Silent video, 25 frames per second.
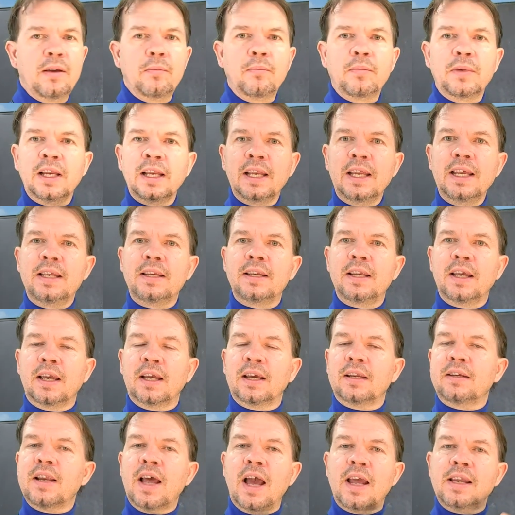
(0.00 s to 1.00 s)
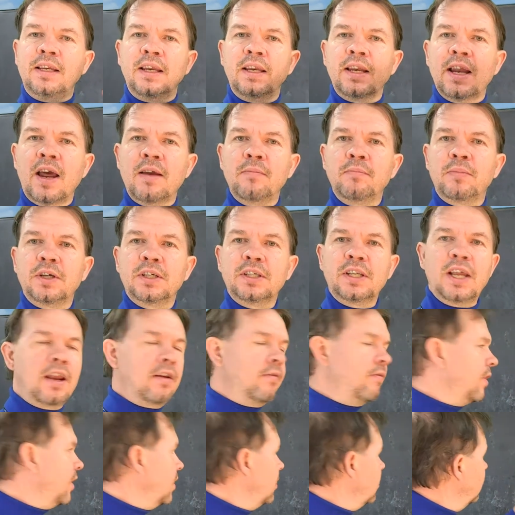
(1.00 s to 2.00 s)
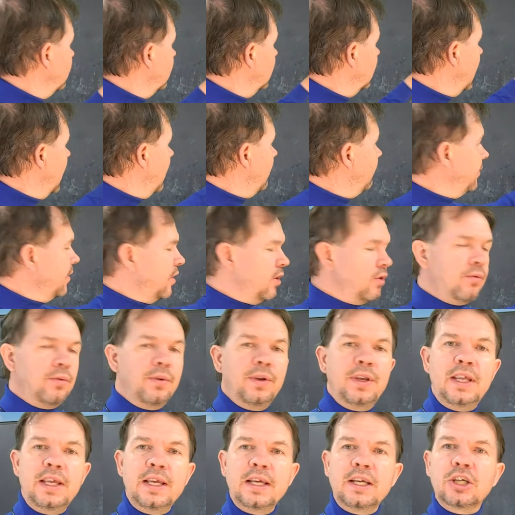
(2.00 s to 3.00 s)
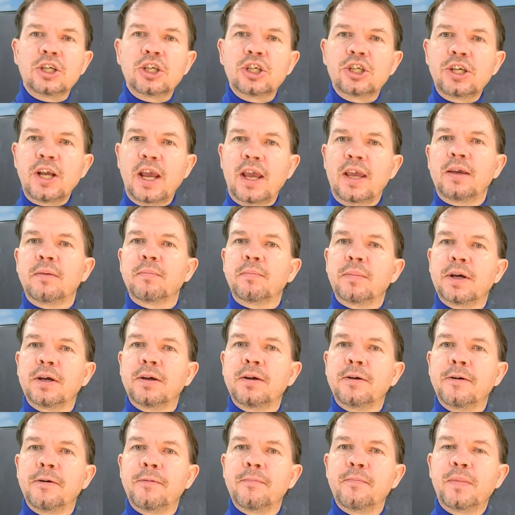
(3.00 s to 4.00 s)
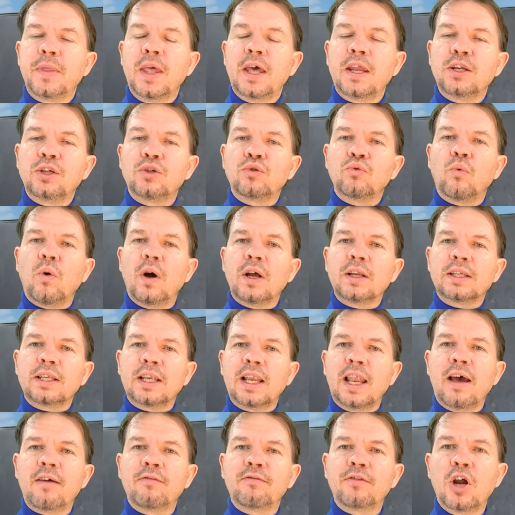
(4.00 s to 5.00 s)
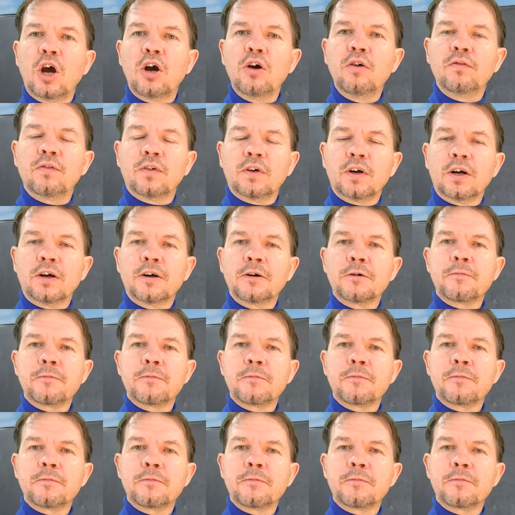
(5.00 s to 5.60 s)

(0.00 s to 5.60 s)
deleting 99% of it, you will have a unique shape that is what's left over